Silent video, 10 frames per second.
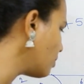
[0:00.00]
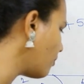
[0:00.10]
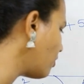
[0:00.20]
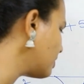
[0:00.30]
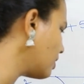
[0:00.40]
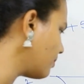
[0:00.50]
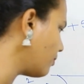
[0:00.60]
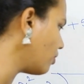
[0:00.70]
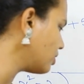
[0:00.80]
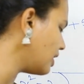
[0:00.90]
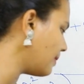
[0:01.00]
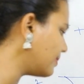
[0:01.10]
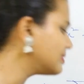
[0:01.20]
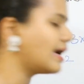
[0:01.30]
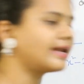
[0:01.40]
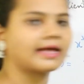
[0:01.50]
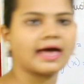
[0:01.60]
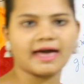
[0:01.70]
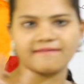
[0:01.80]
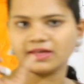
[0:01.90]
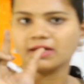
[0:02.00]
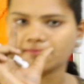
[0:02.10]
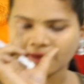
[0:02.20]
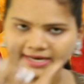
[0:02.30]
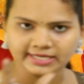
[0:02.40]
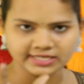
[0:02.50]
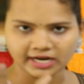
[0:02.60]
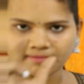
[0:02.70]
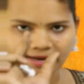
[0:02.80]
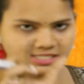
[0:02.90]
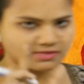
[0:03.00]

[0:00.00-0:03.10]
both the numbers are having minus, right? Minus